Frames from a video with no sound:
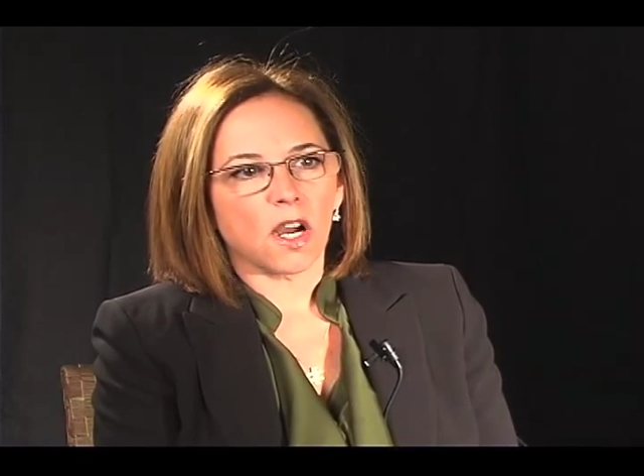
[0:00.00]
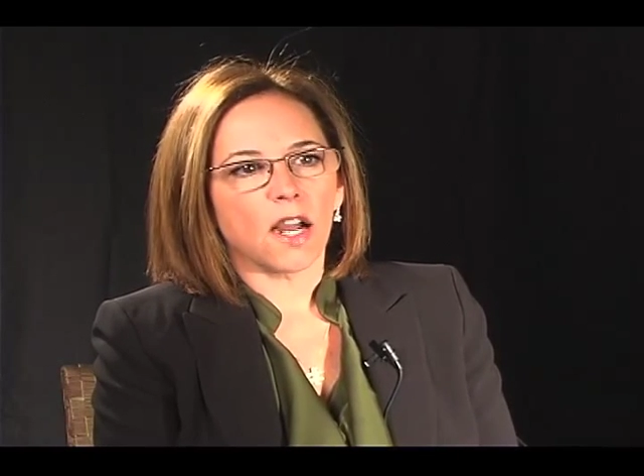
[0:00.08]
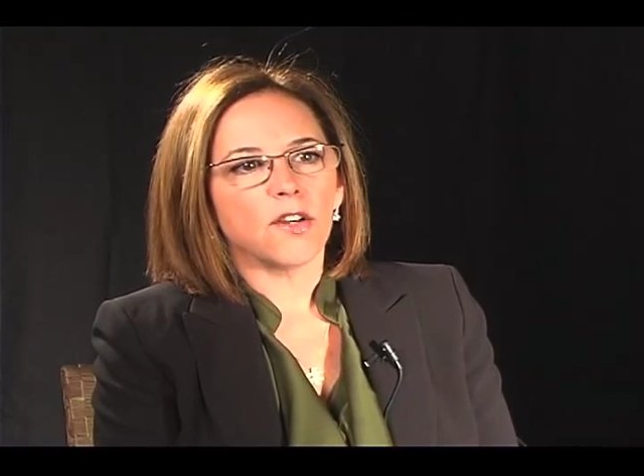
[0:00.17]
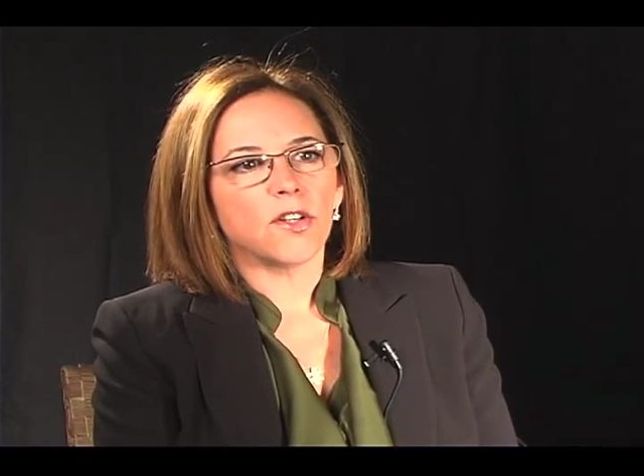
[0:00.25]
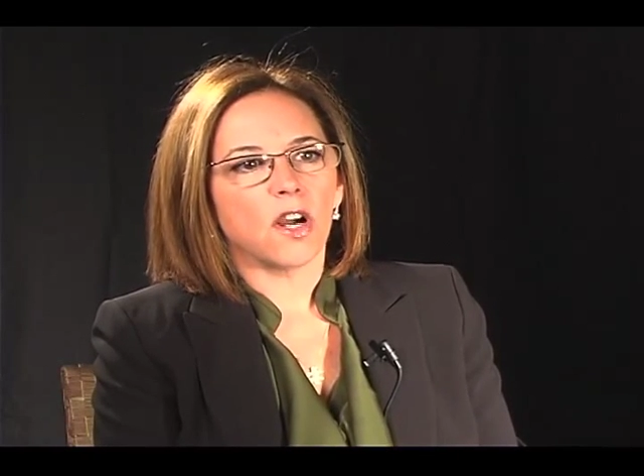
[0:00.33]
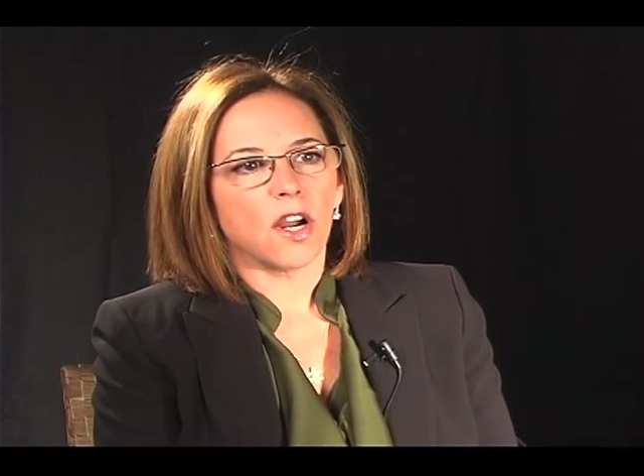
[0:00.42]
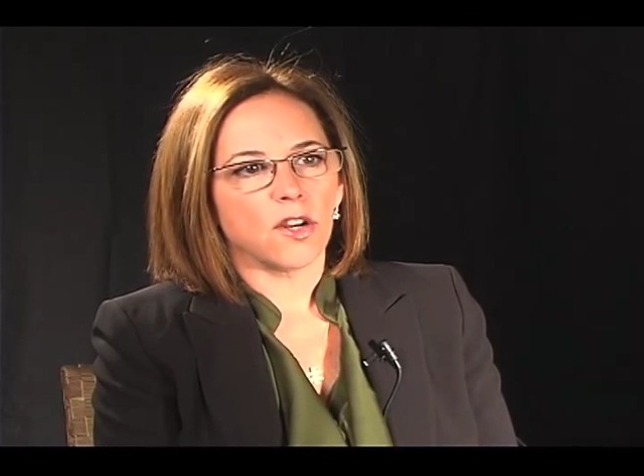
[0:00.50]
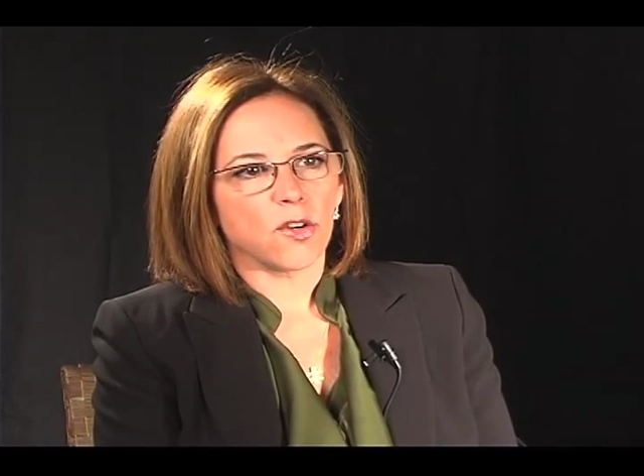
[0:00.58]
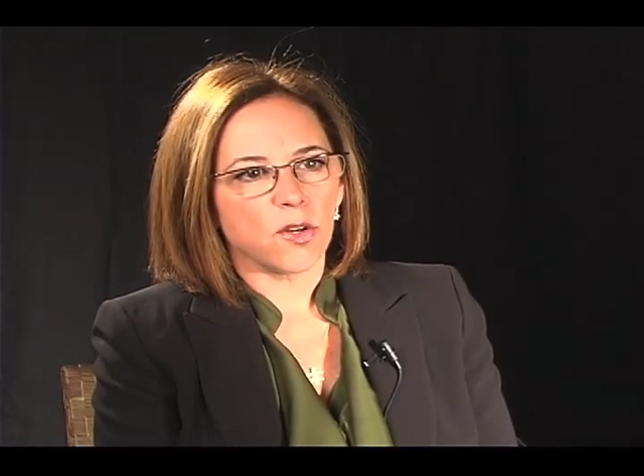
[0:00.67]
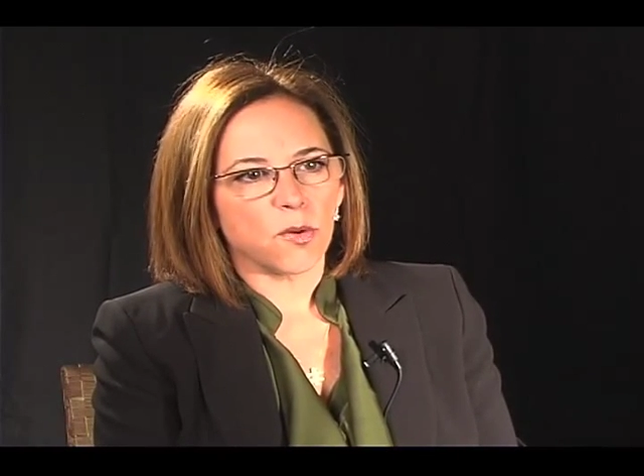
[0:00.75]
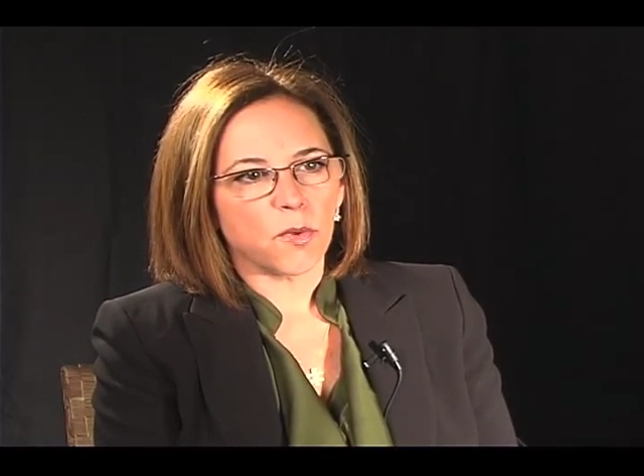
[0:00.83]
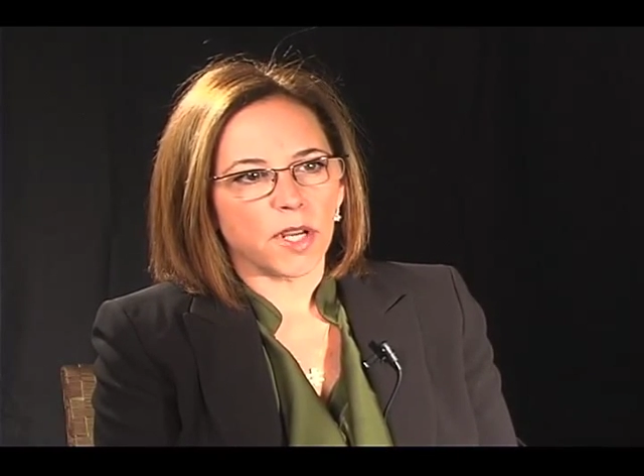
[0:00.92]
higher and higher
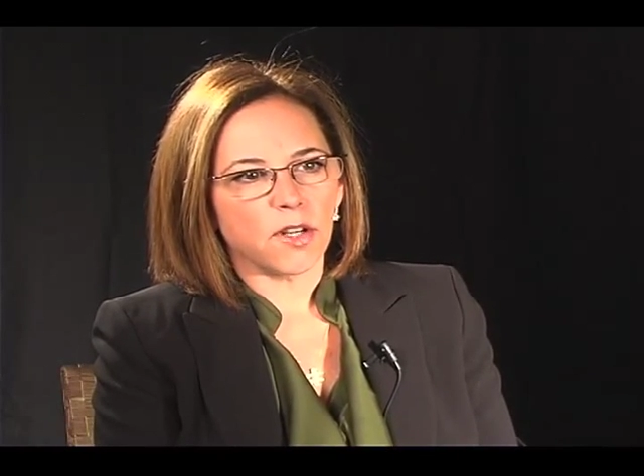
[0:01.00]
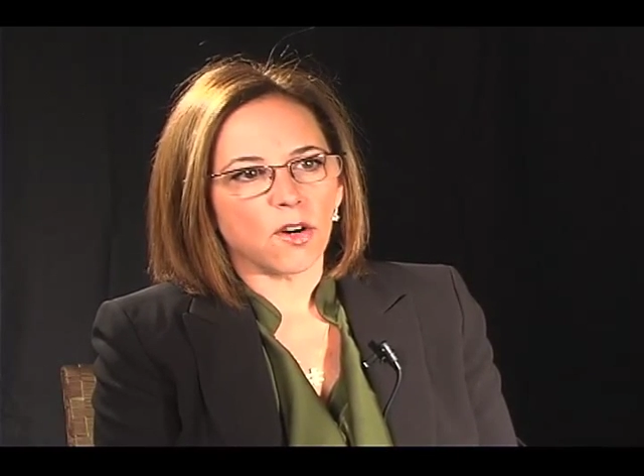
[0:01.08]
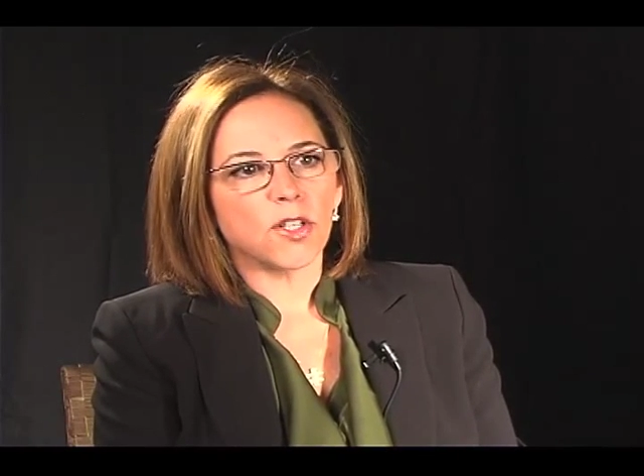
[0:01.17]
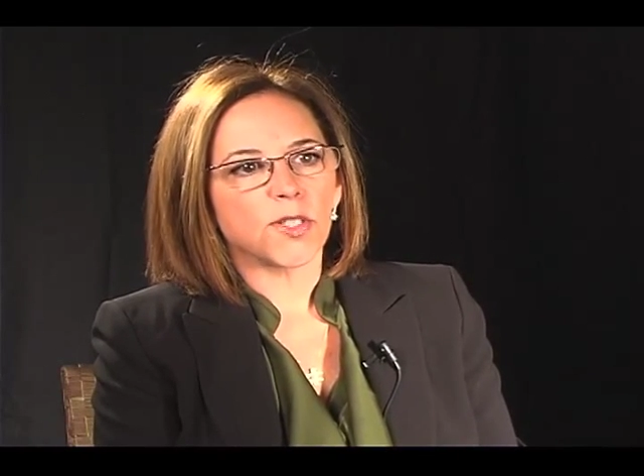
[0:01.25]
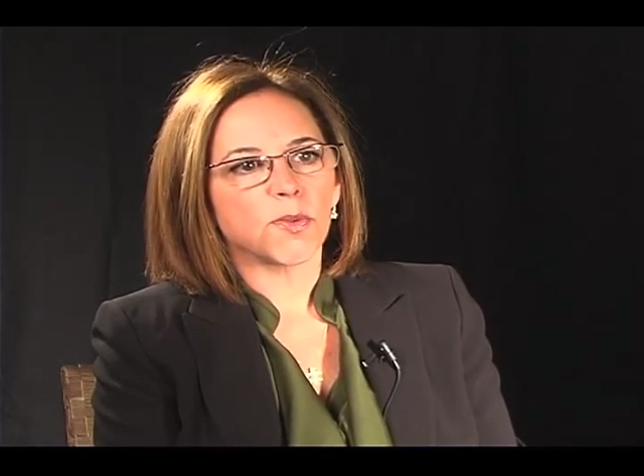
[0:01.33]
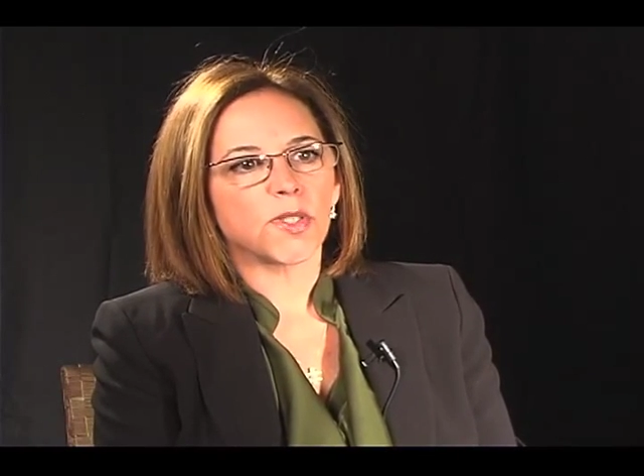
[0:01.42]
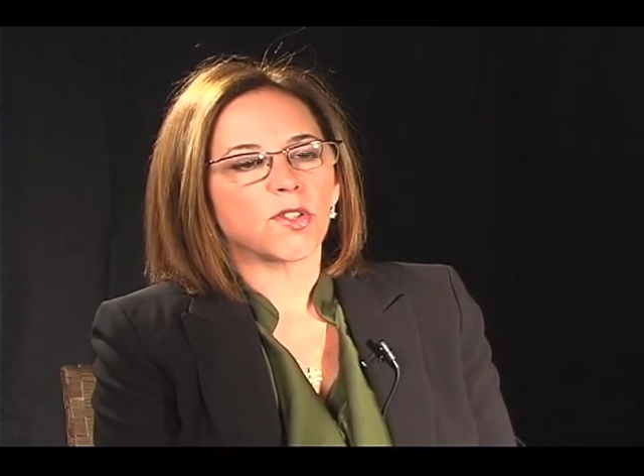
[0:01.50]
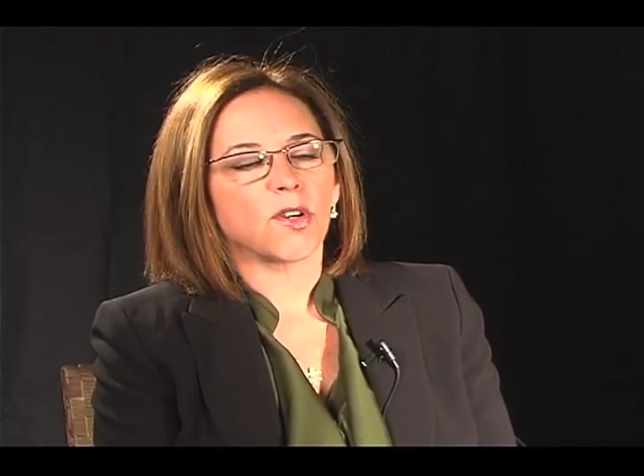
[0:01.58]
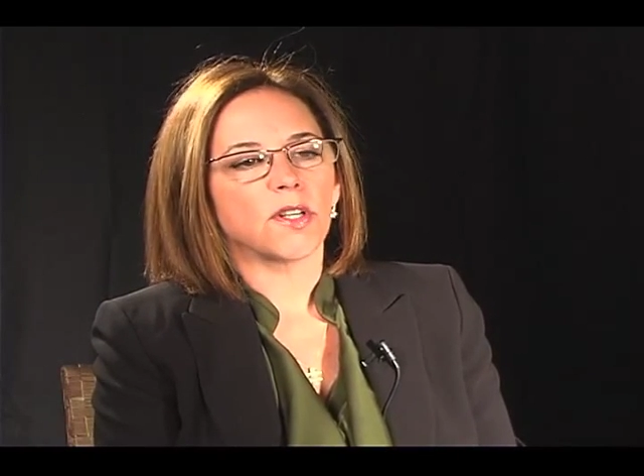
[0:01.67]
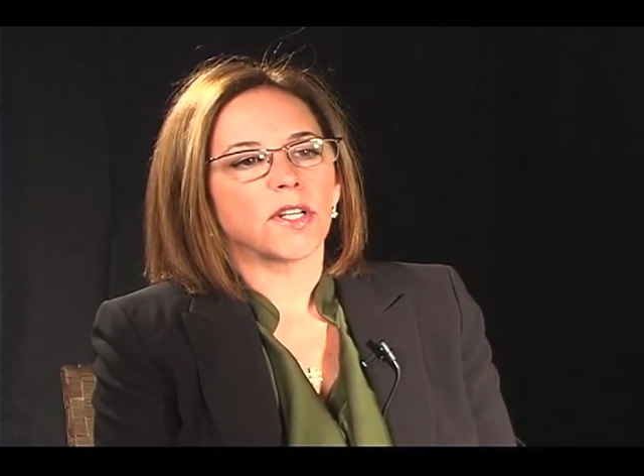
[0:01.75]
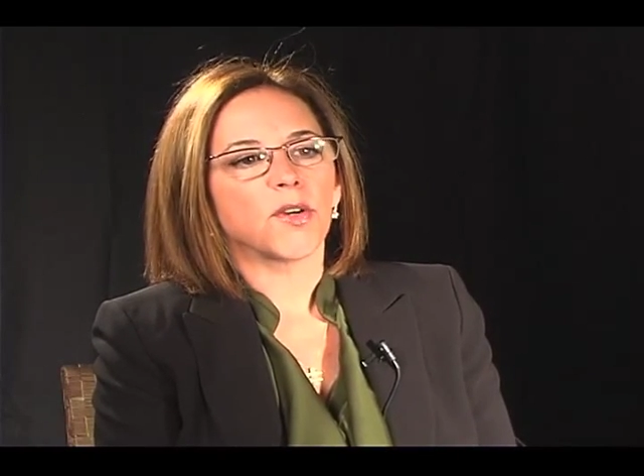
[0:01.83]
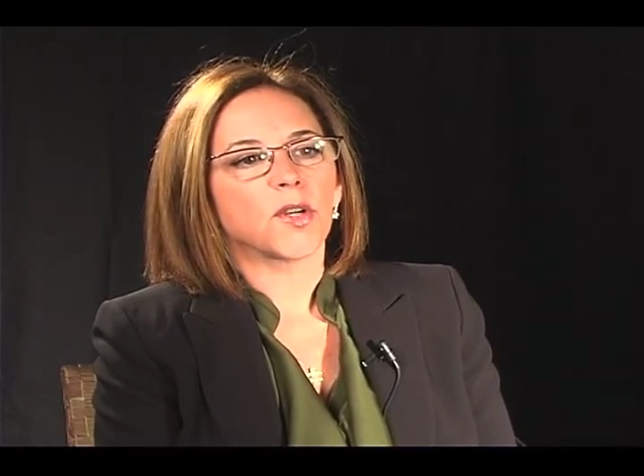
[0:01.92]
on our radar as we
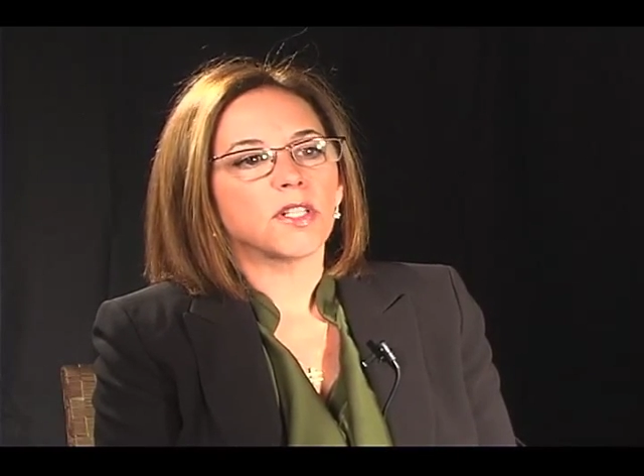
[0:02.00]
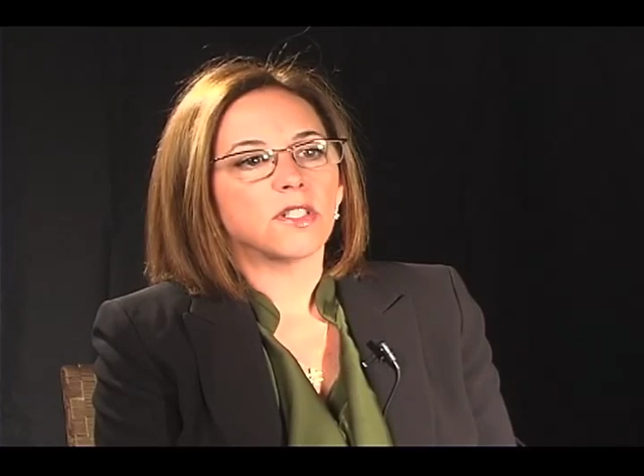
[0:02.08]
started hearing